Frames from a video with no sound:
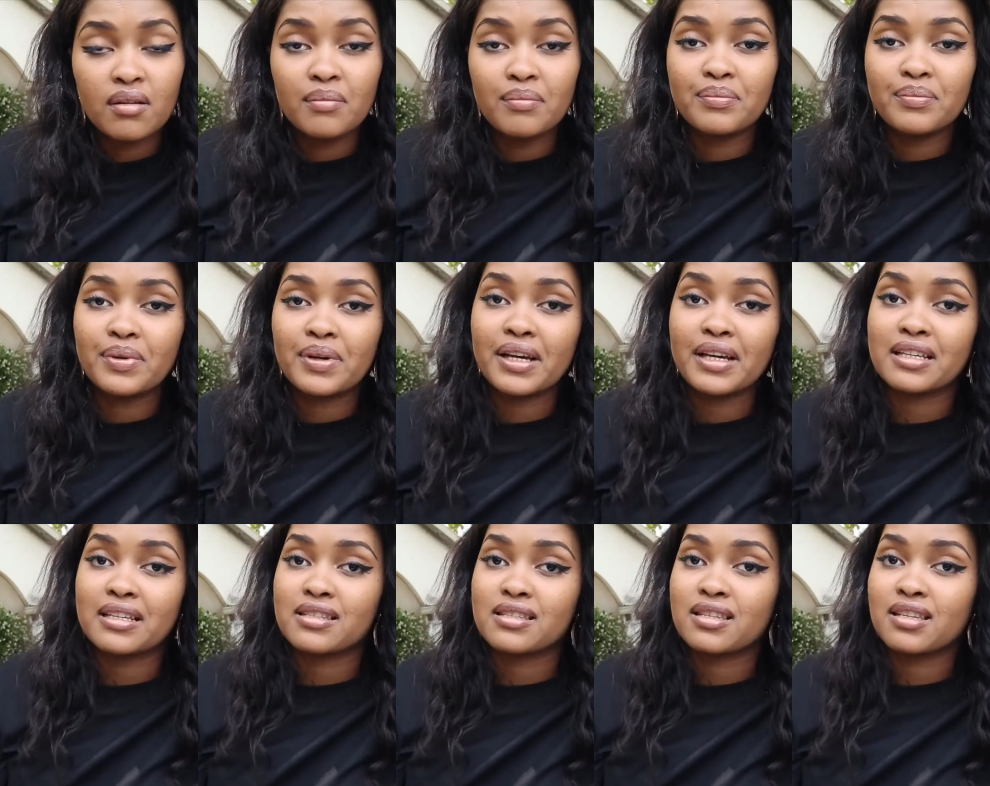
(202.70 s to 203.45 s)

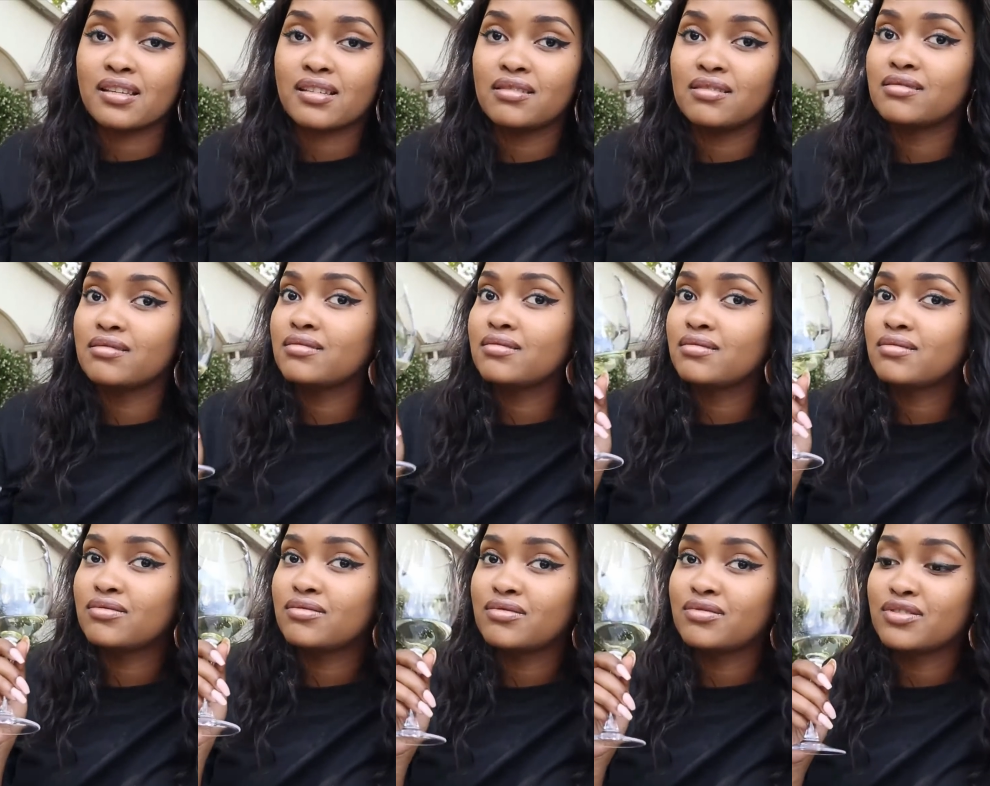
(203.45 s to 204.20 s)
But
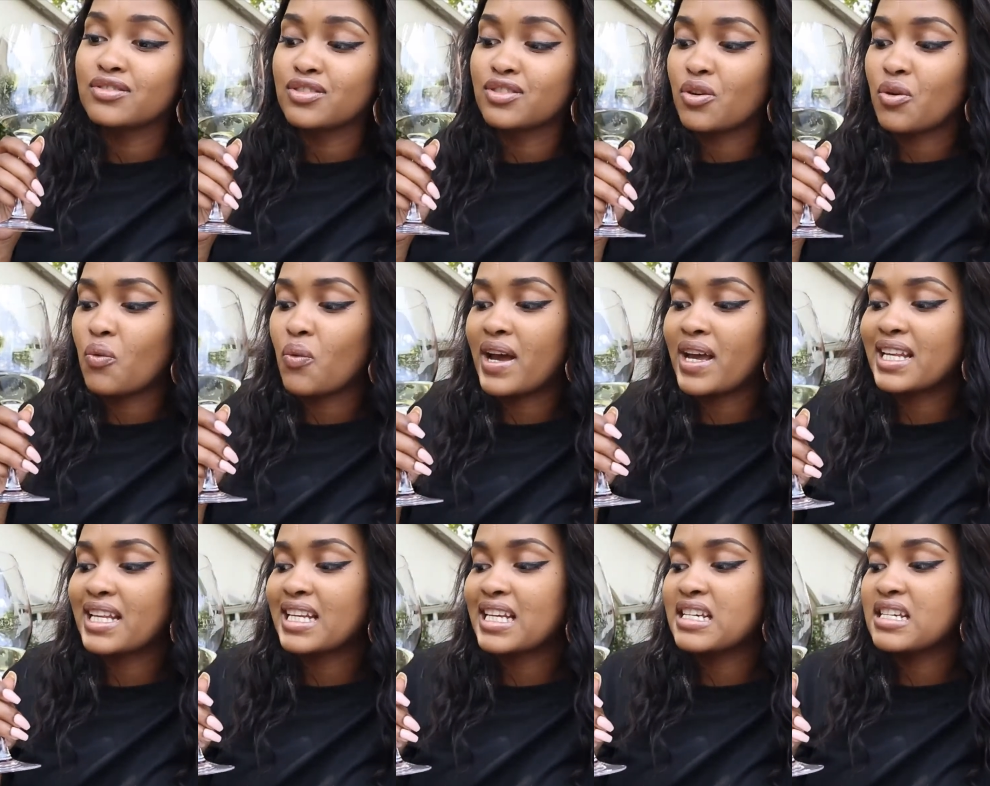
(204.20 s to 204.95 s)
the
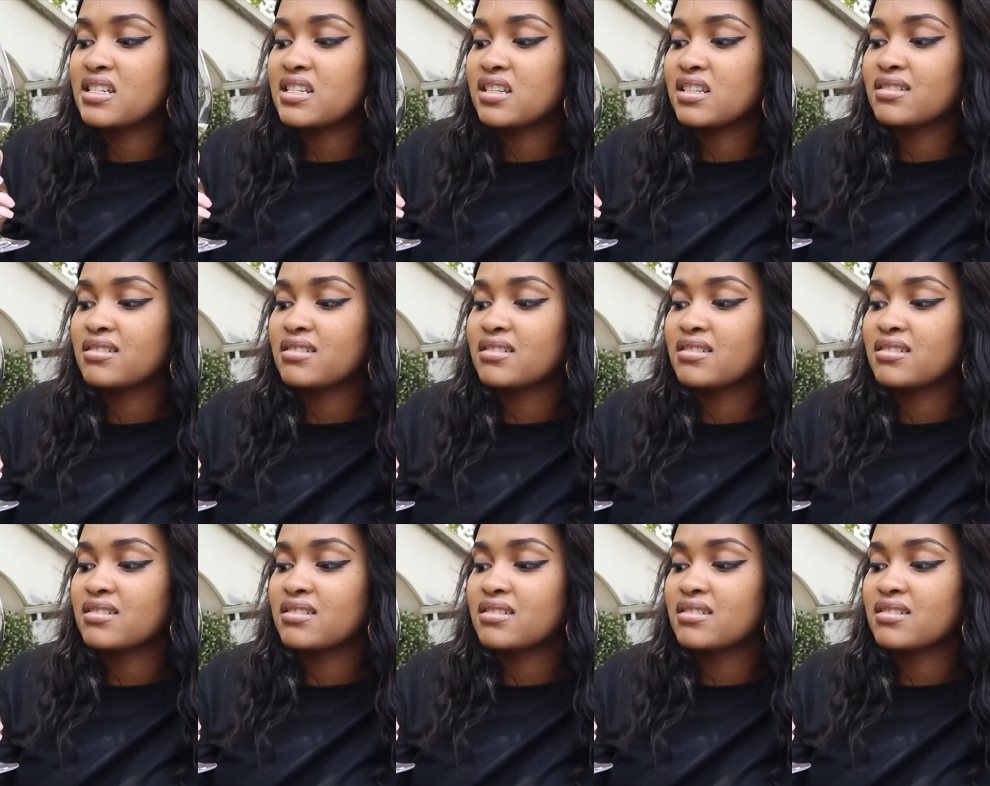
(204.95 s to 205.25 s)
white lady.